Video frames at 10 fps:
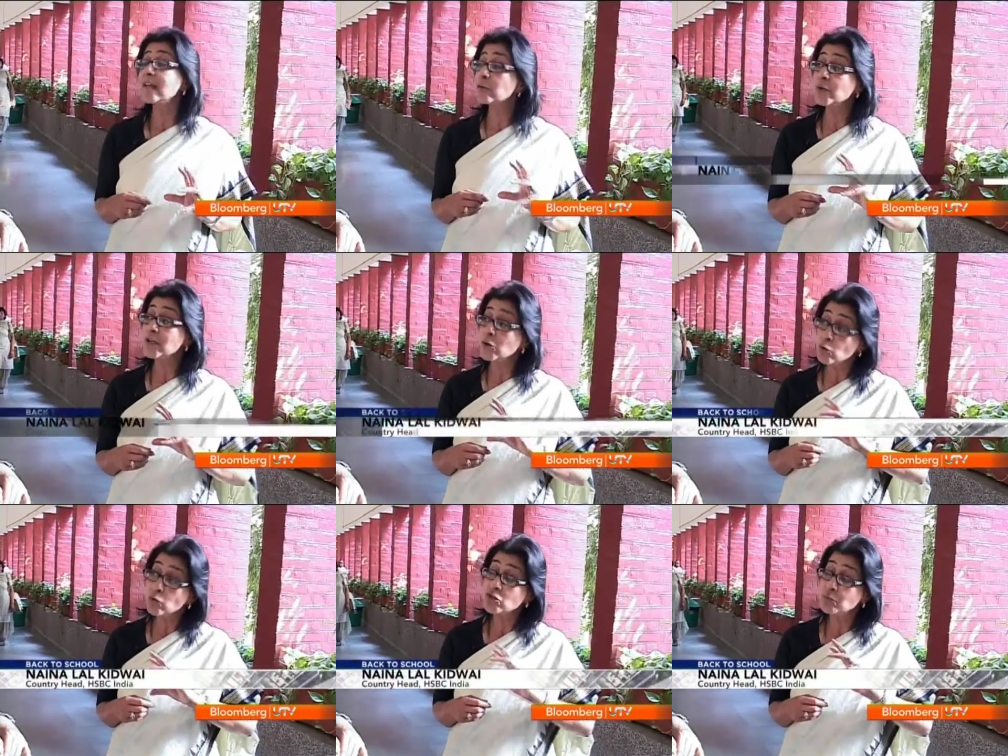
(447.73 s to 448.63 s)
that were
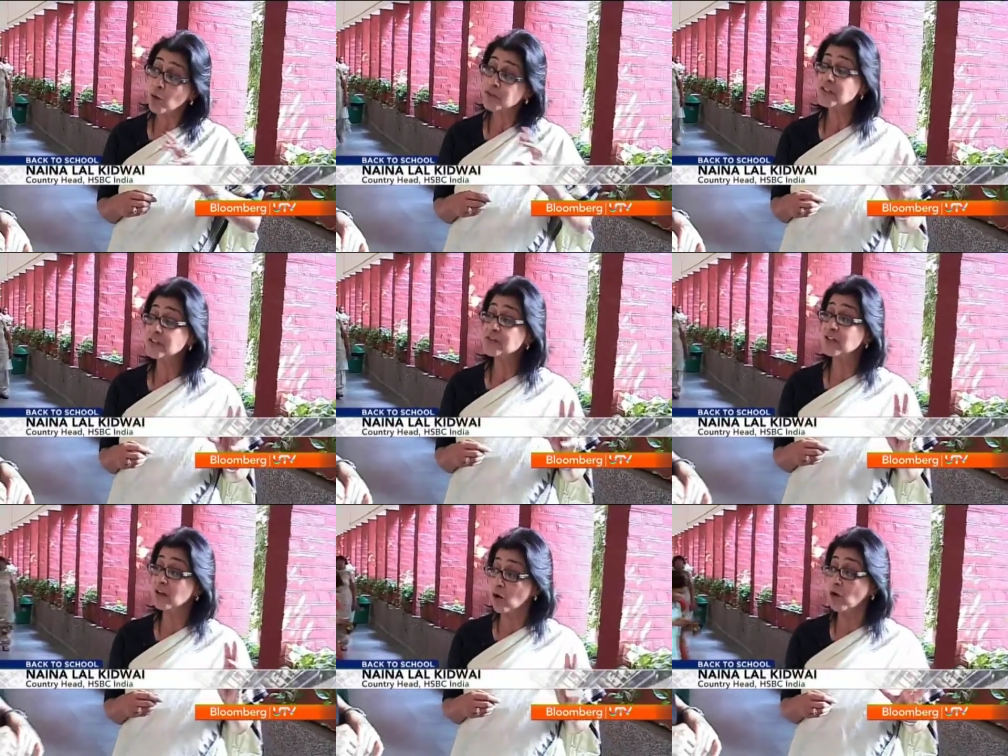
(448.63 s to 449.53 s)
huge positives
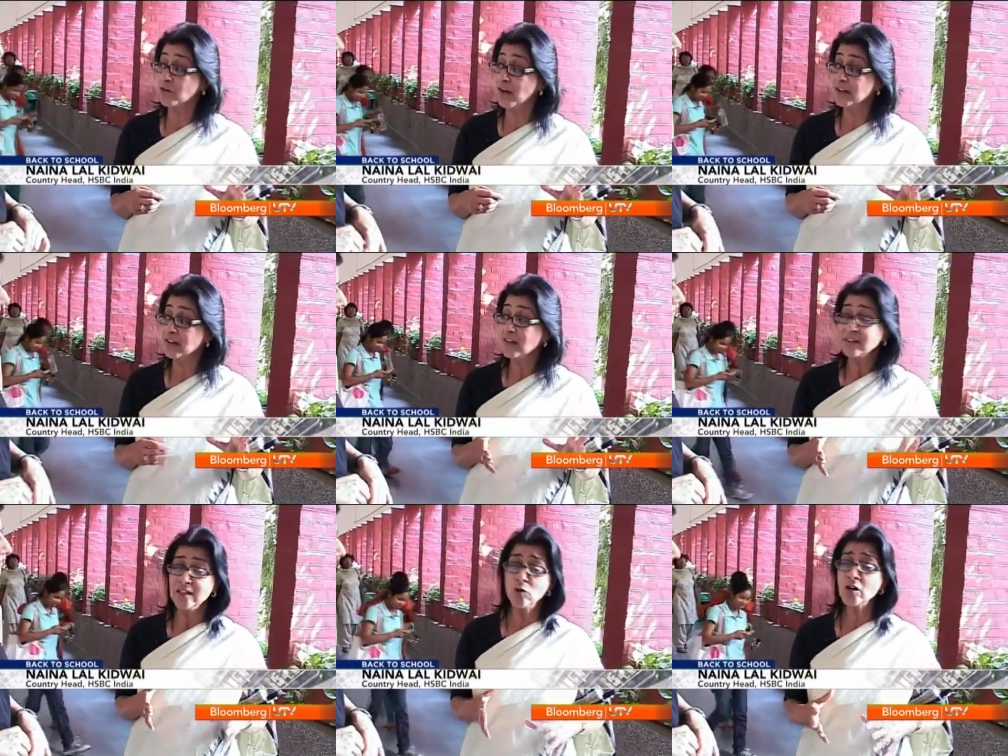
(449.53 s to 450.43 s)
in the long run.
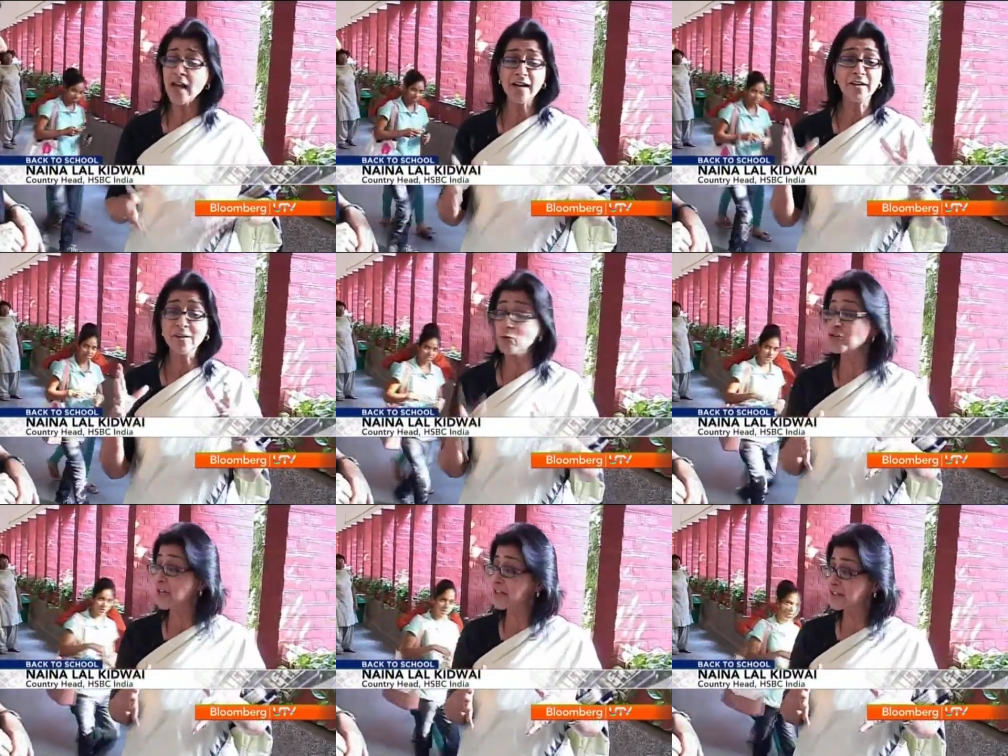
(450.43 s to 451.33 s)
They look like a
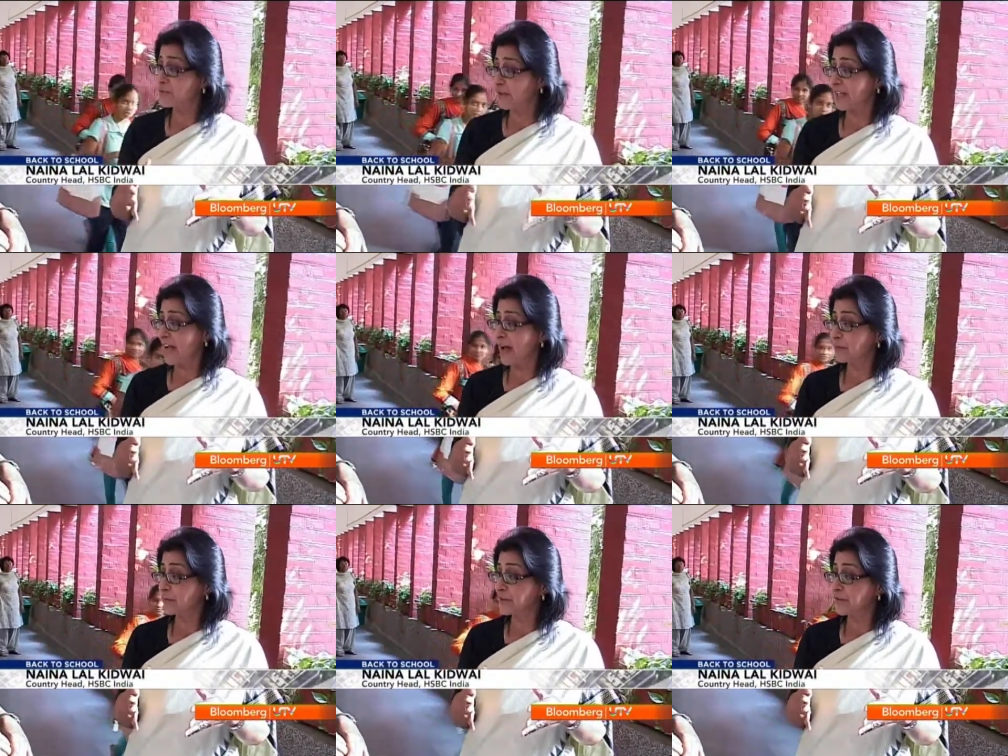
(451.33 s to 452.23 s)
huge negative when they
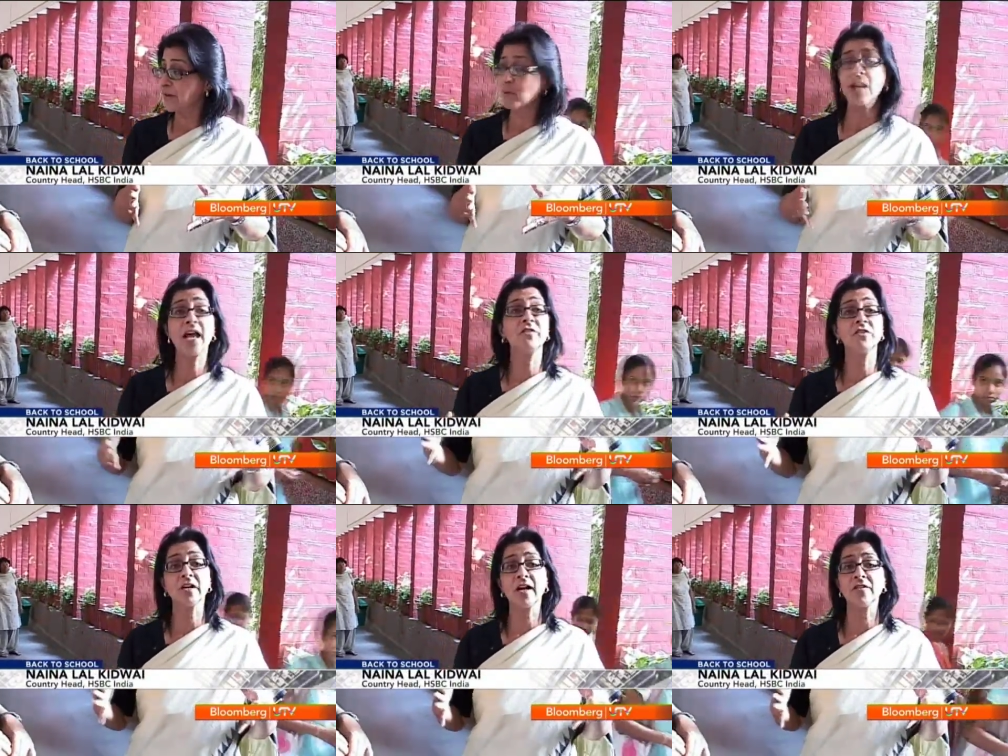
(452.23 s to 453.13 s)
happened. Will I
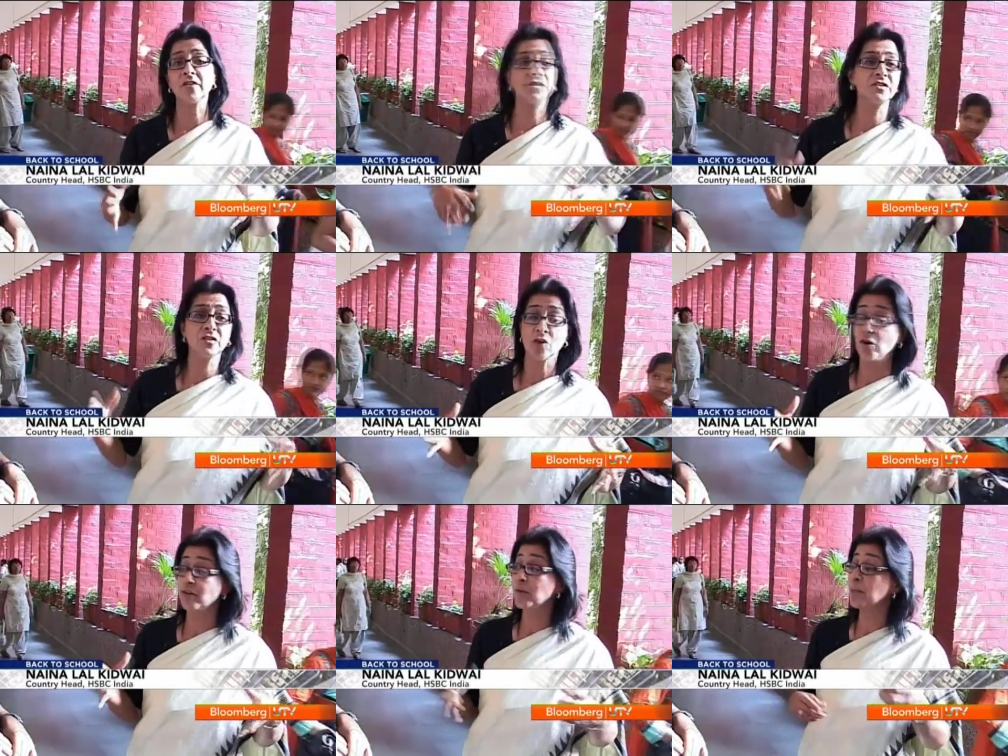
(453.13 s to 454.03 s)
ever recover? This is
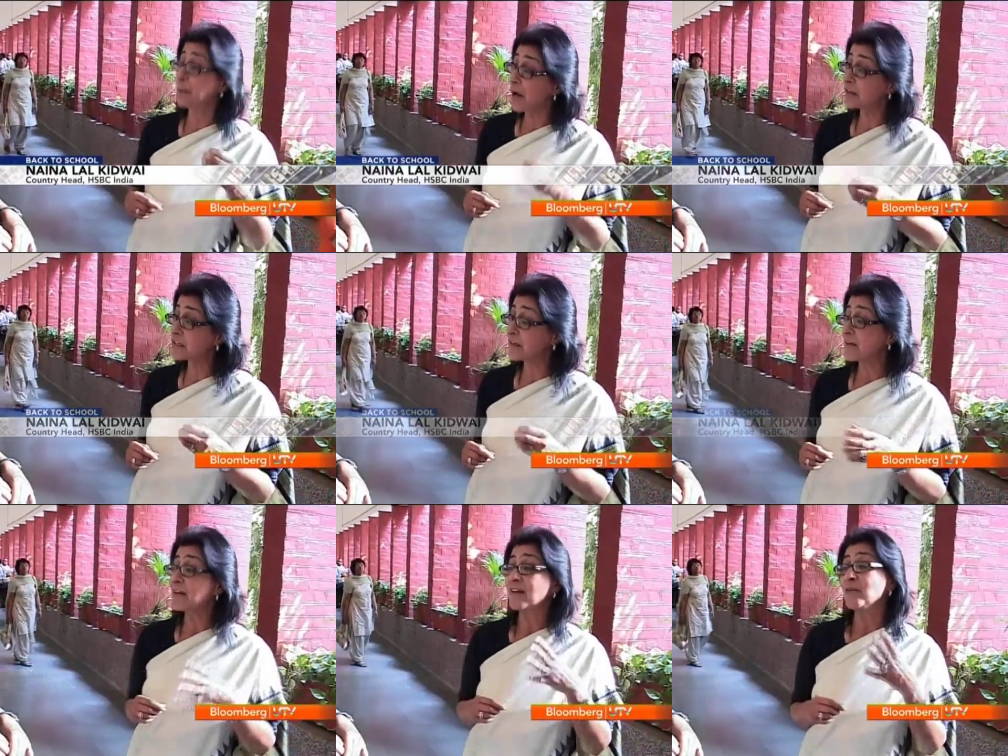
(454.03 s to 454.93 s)
horrible. But
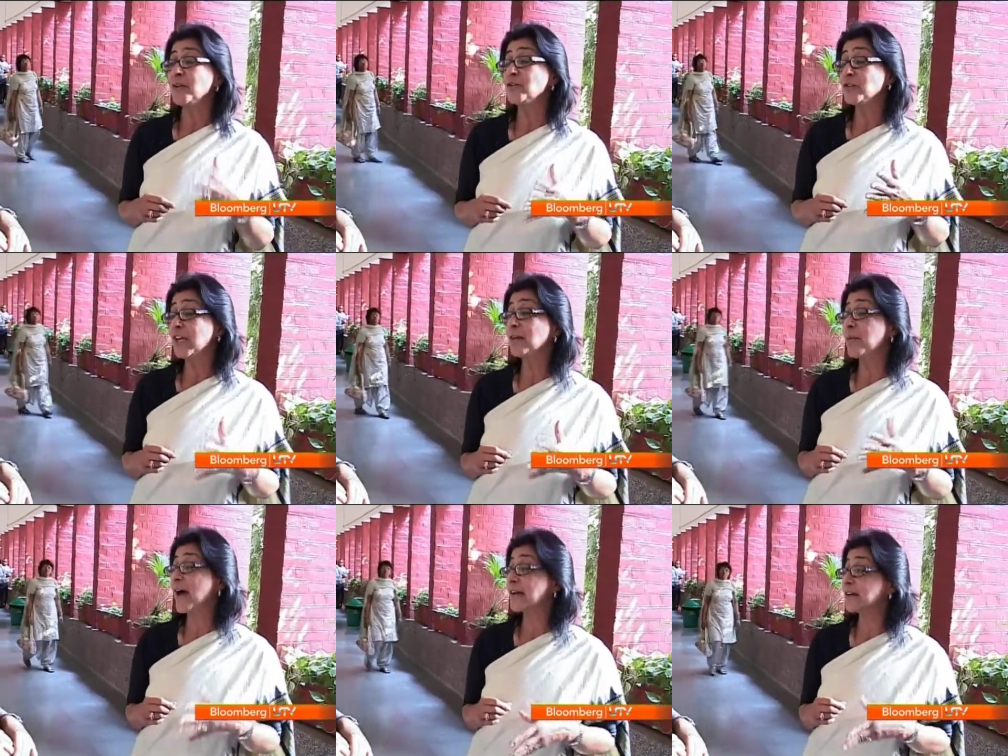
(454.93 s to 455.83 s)
when you think
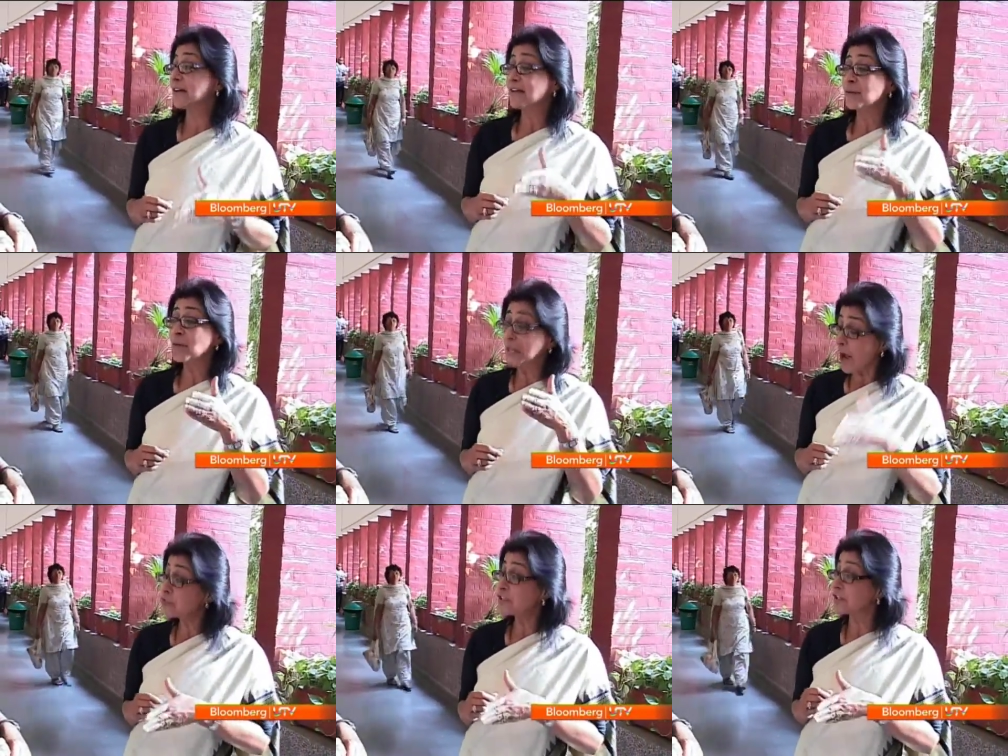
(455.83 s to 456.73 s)
back,
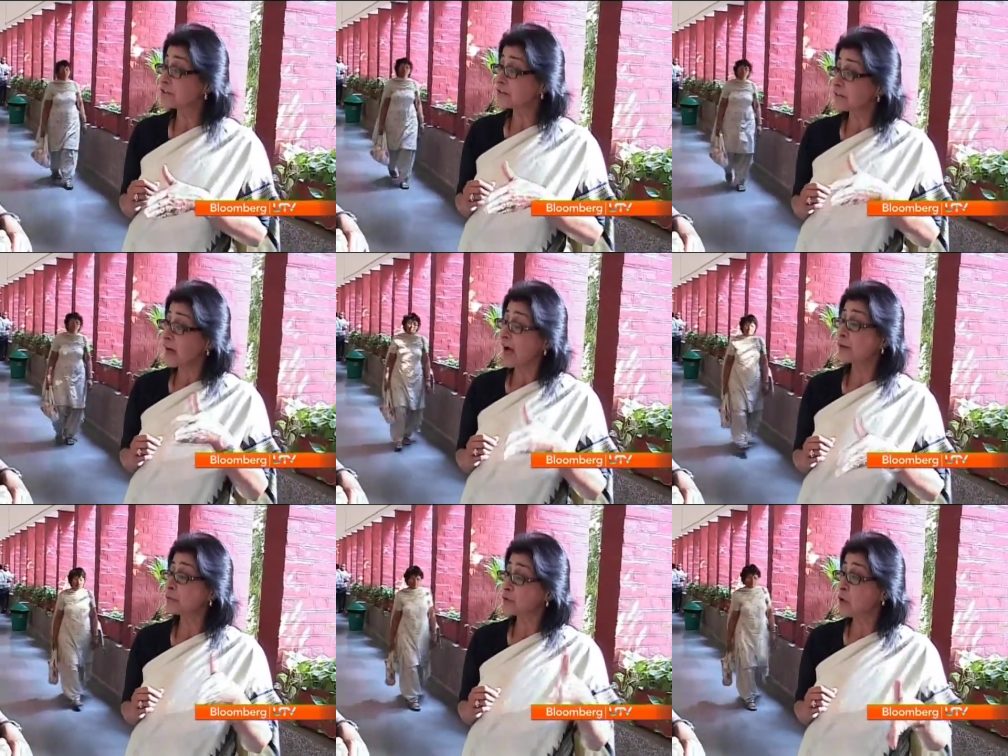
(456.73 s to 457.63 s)
without it,
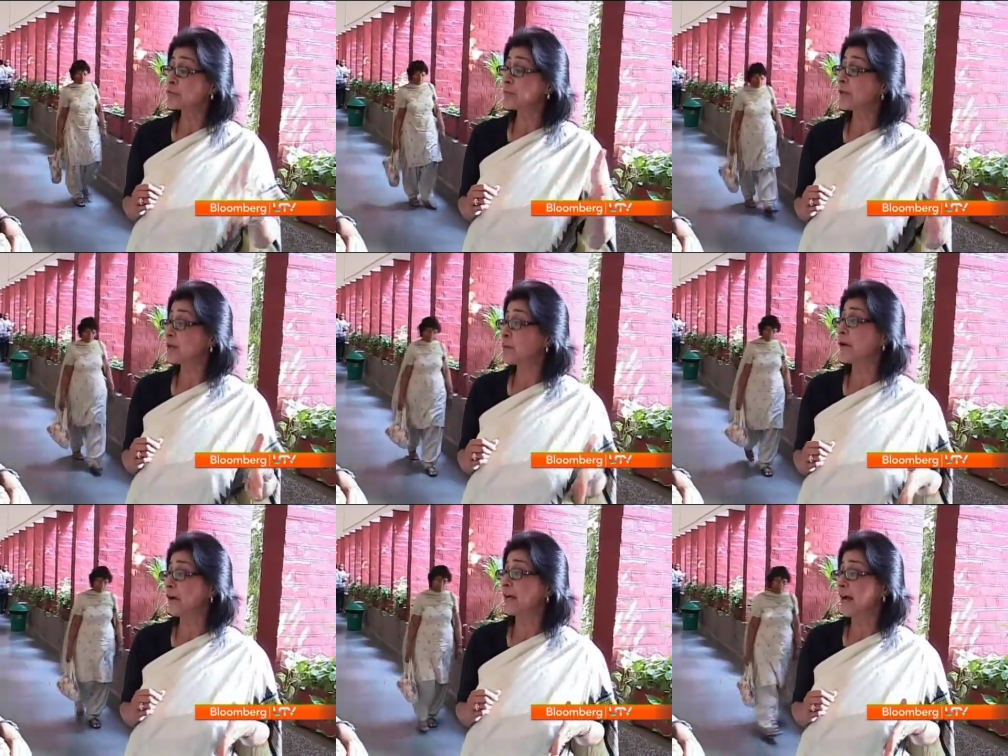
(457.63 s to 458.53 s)
I would not be
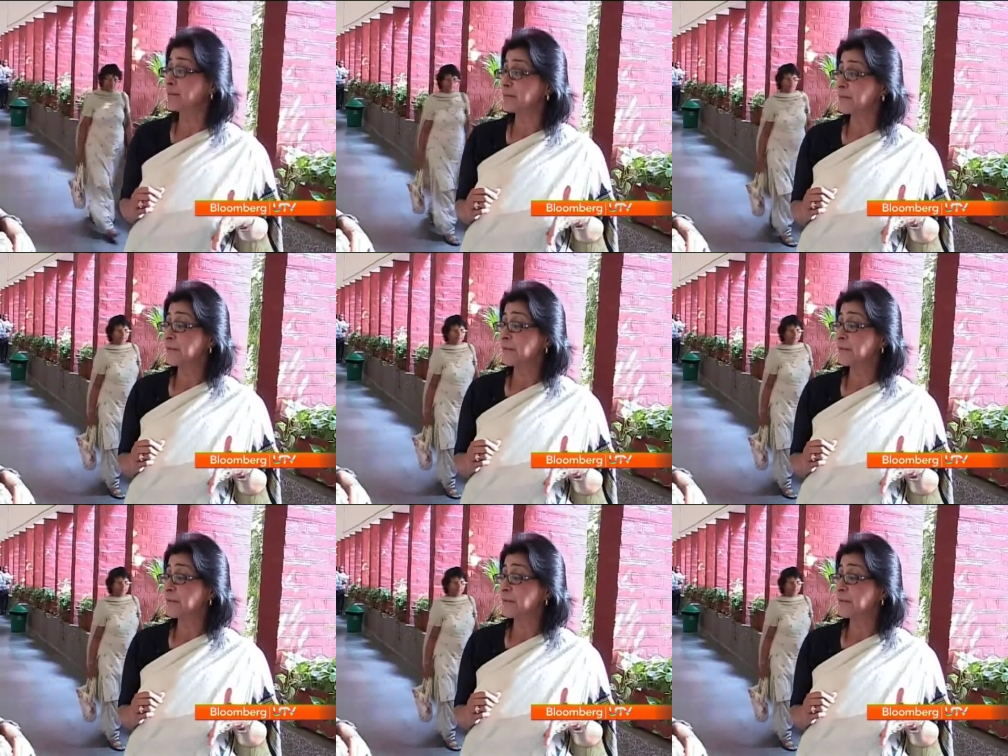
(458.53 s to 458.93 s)
where I am.